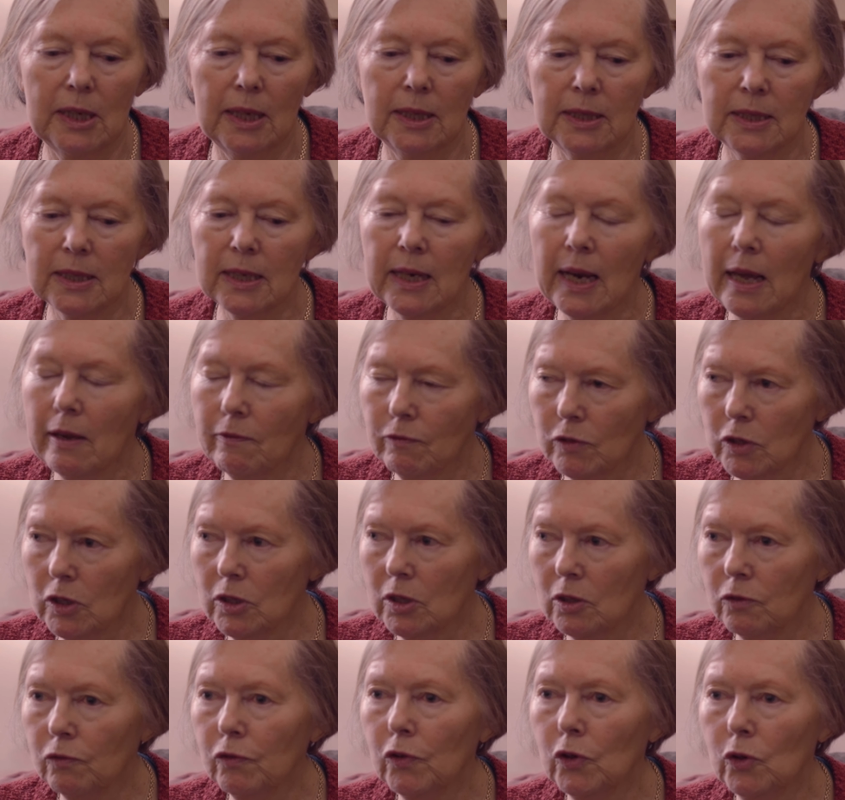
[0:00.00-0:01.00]
until after
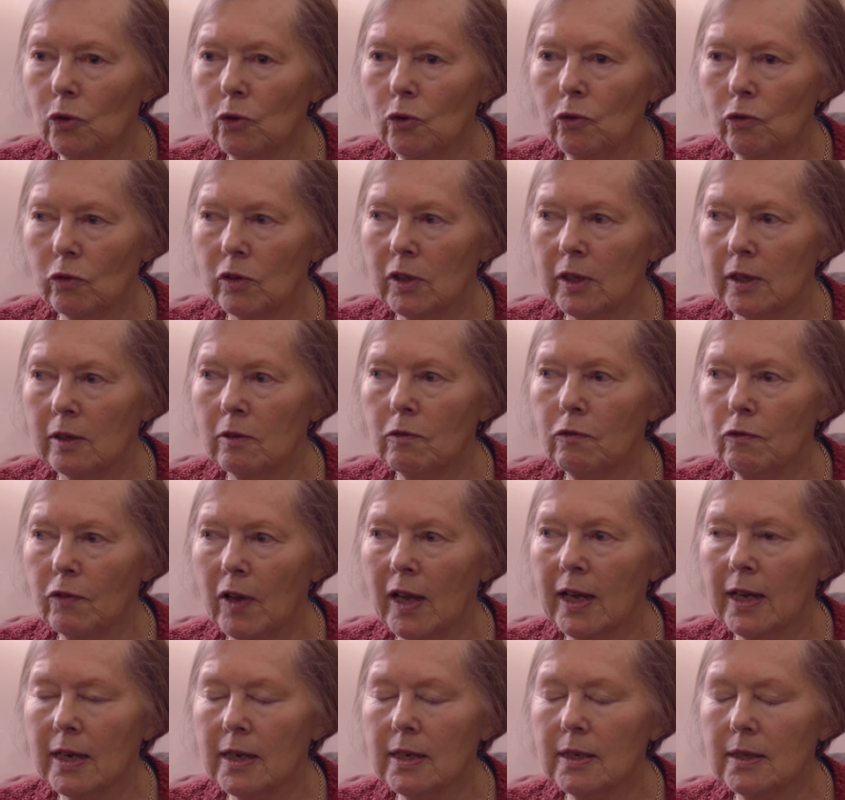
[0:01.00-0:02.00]
the funeral, in
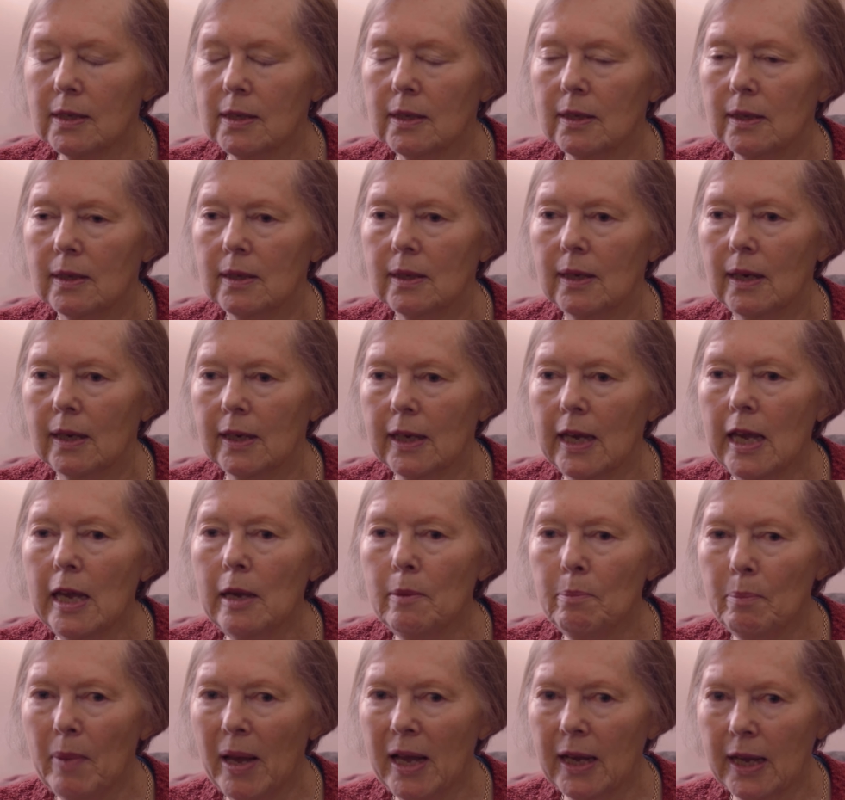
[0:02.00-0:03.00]
fact.
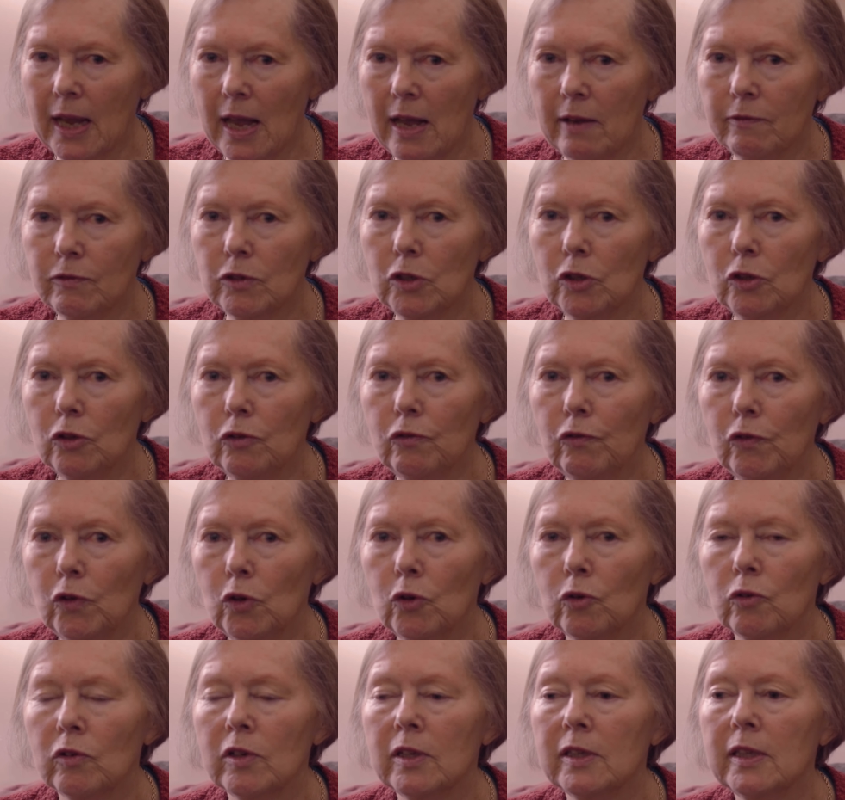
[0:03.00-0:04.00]
Came back after the
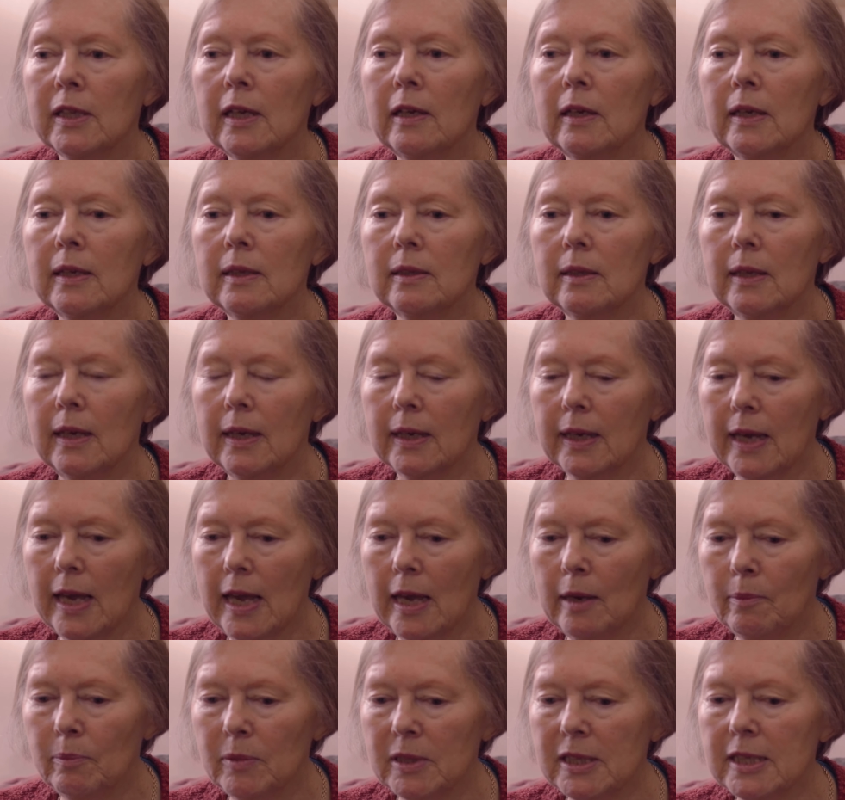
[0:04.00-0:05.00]
funeral, and they
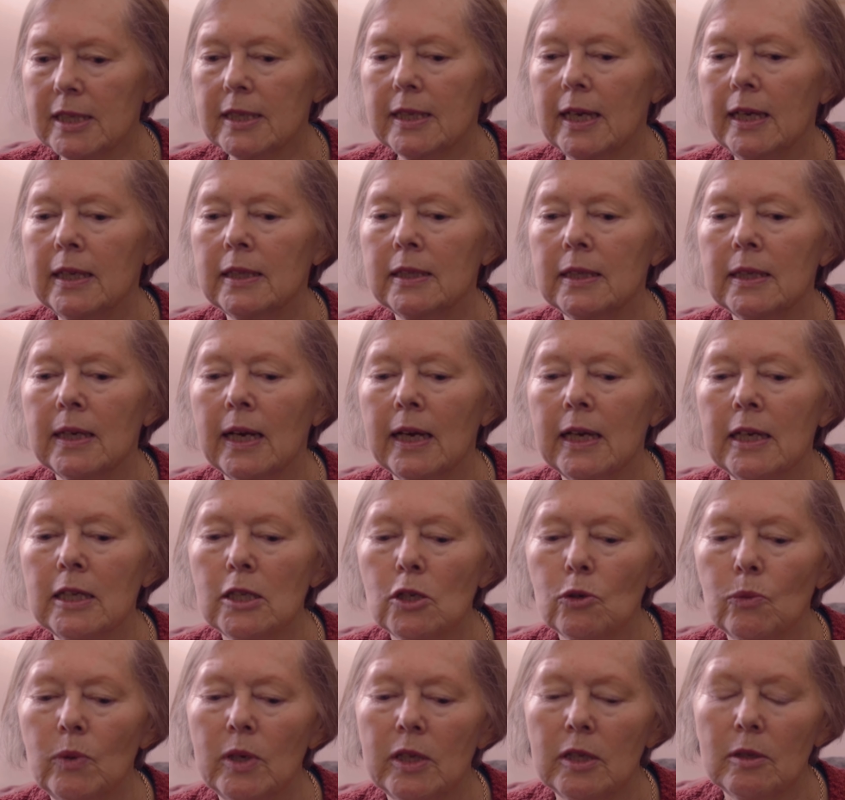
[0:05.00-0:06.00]
came and stayed a
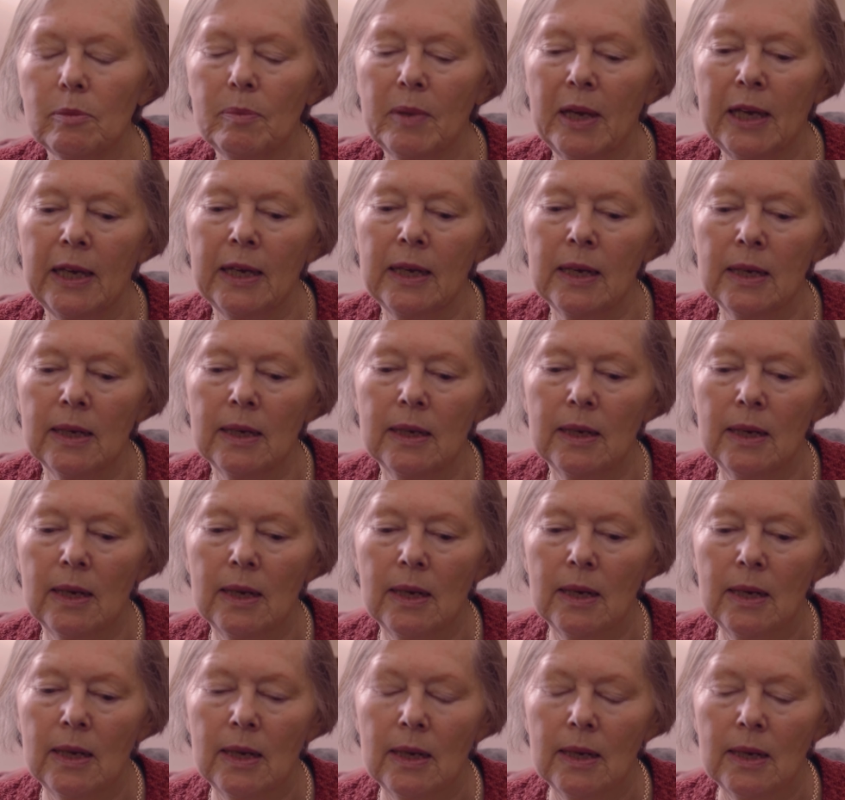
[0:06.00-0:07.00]
night with me.
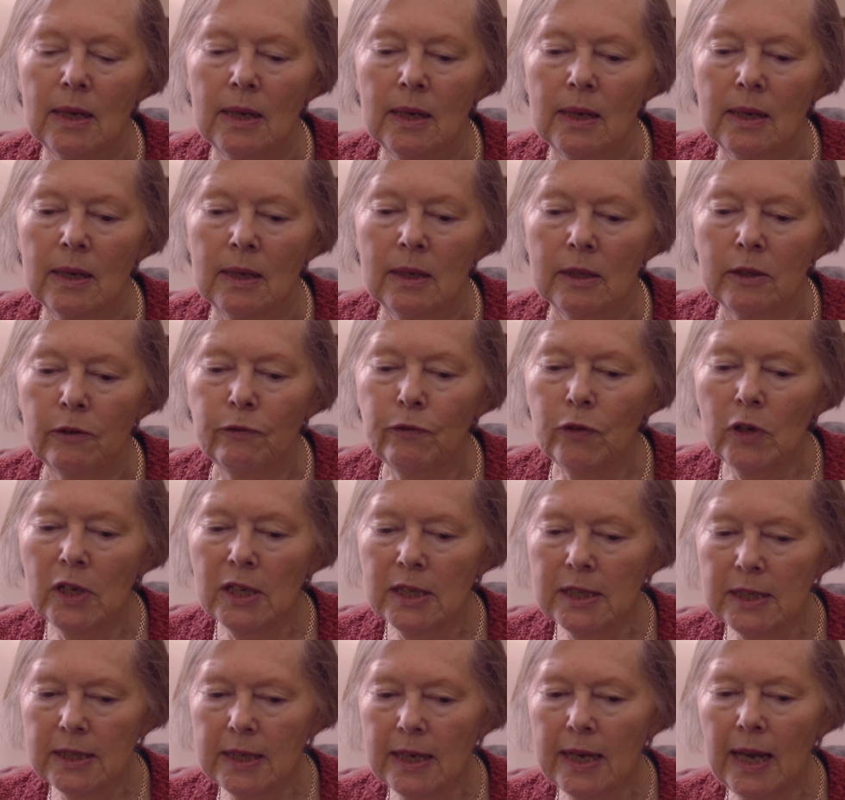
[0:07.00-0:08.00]
The
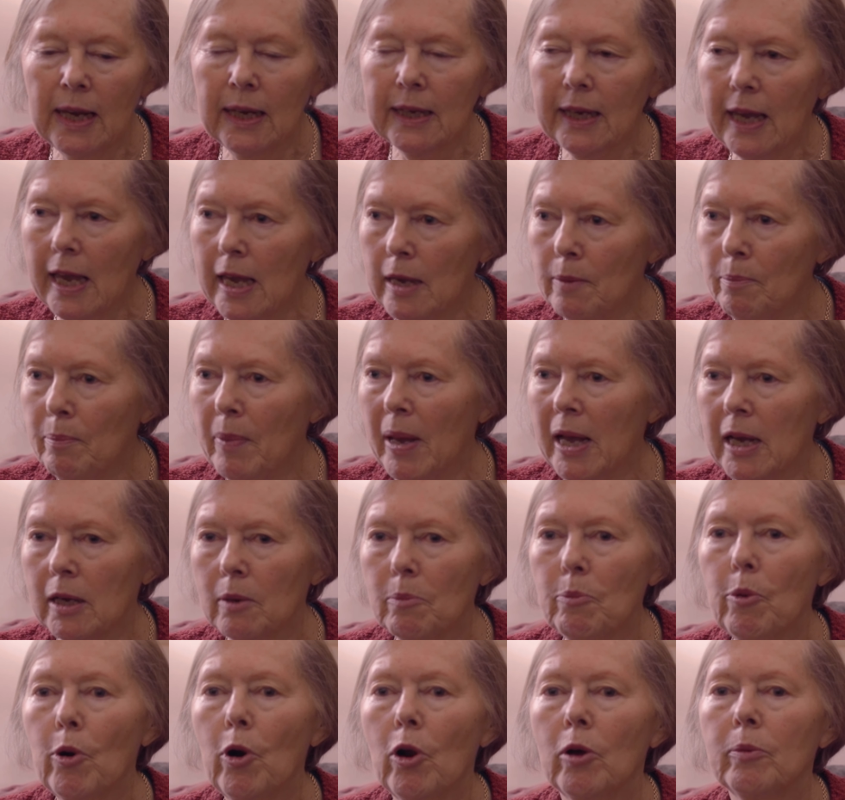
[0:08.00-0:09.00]
first day I came
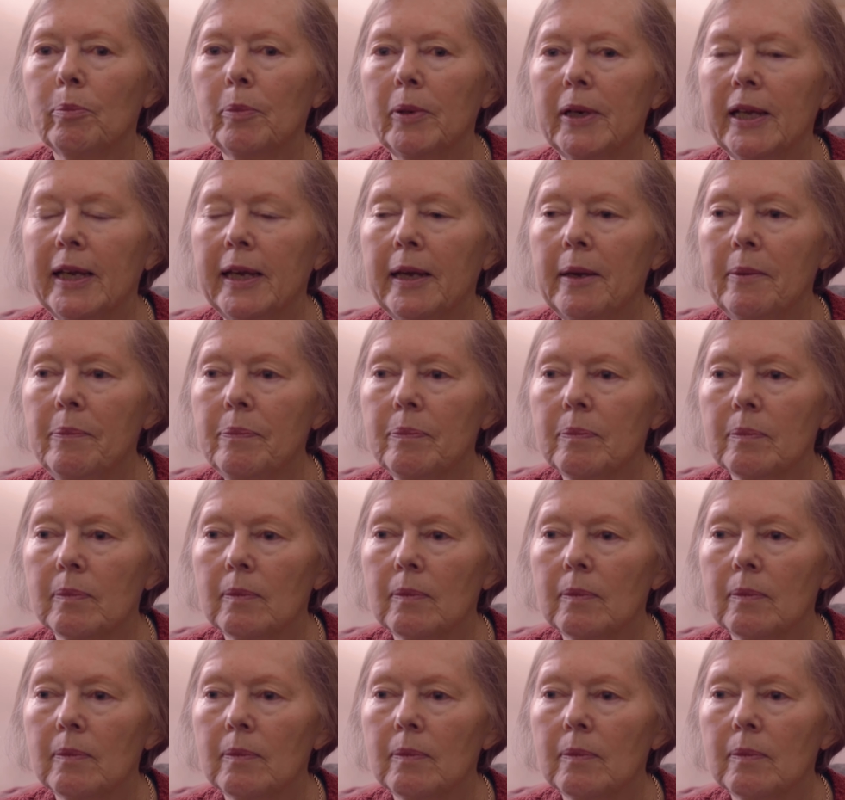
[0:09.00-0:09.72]
back properly,